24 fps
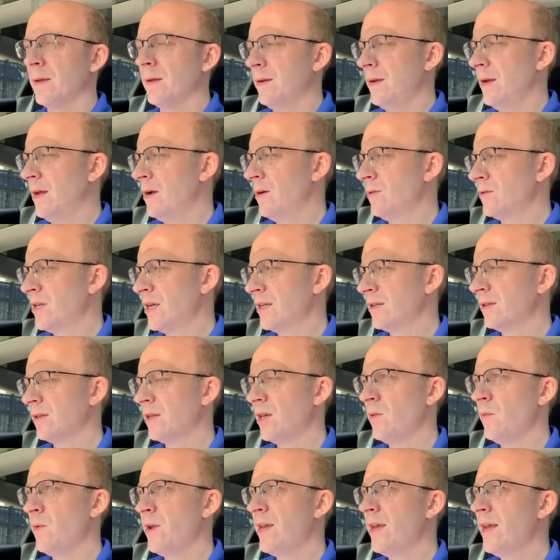Now, technically,
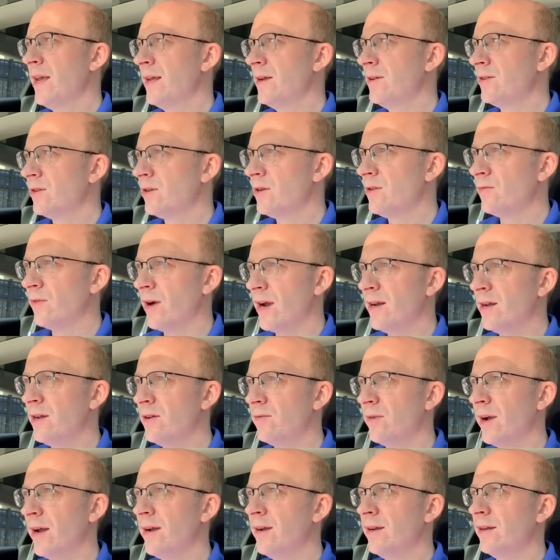we can turn right on
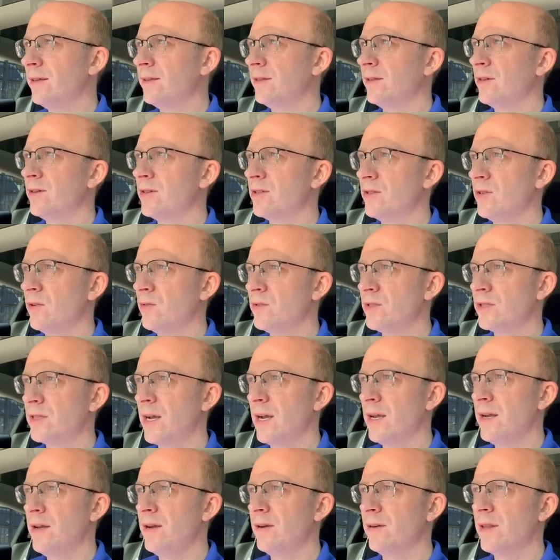red. There is no
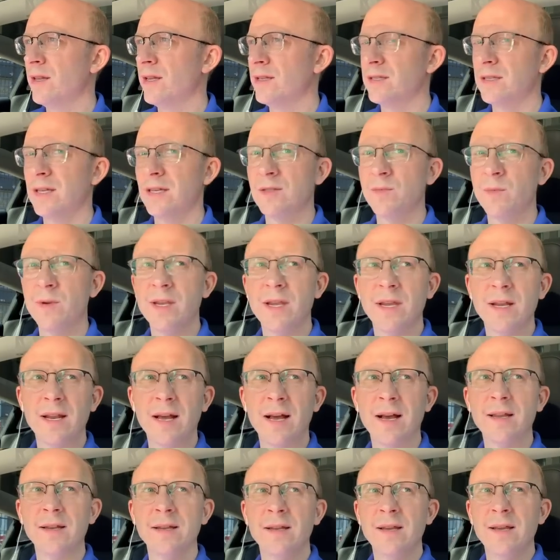sign here that says we
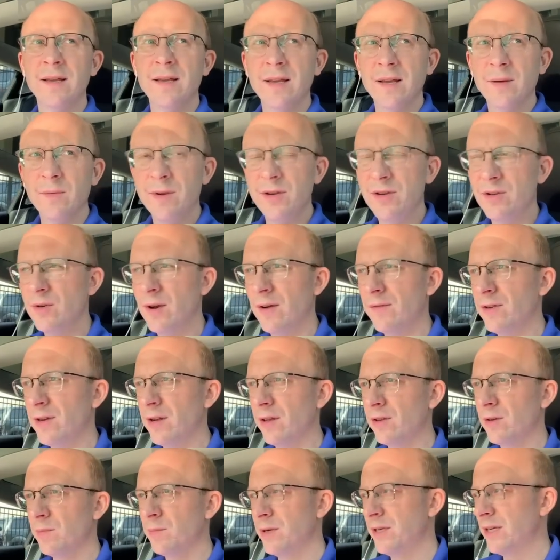cannot. We do have
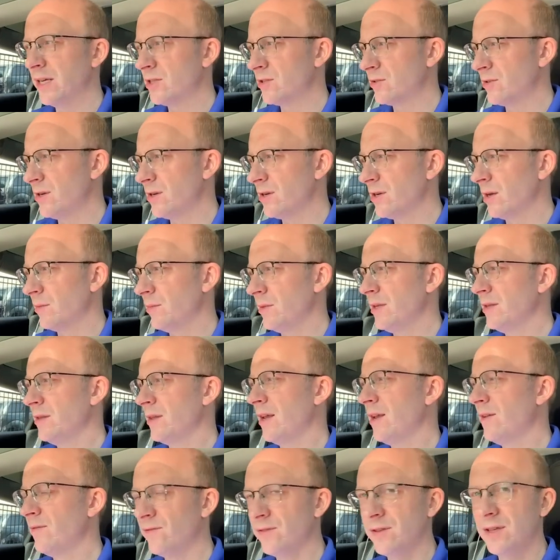another pedestrian coming.
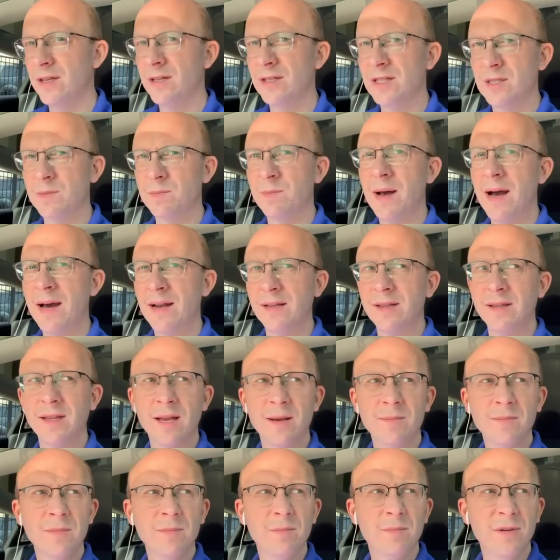Thankfully, it spotted
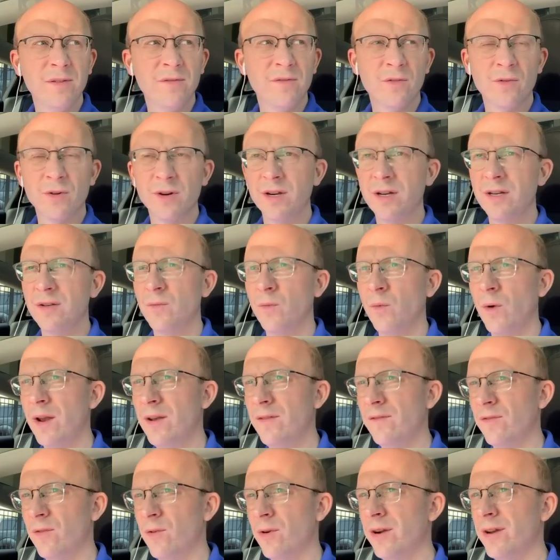them before it went
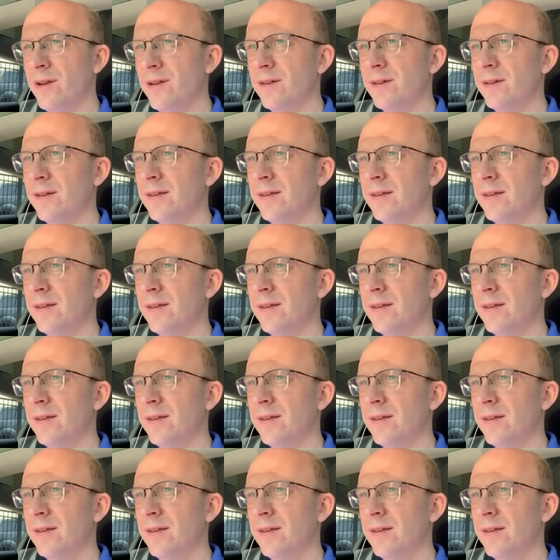for it.